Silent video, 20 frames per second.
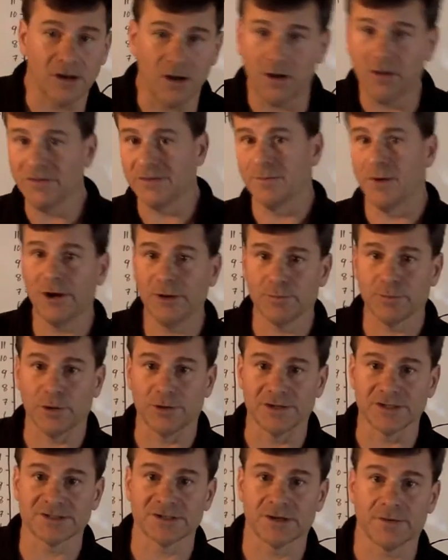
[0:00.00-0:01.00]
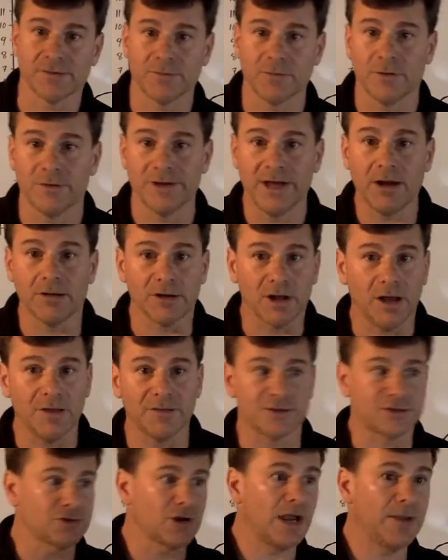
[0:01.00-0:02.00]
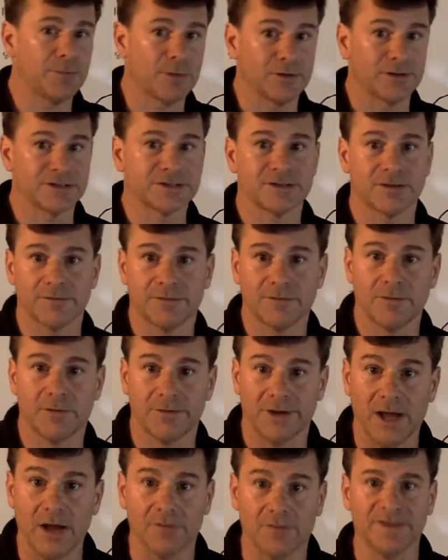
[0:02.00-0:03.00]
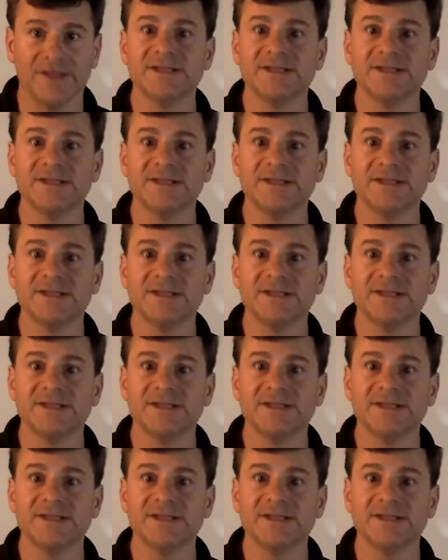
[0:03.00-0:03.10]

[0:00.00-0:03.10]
All the monoproducts are thrown out. All the triproducts are thrown out.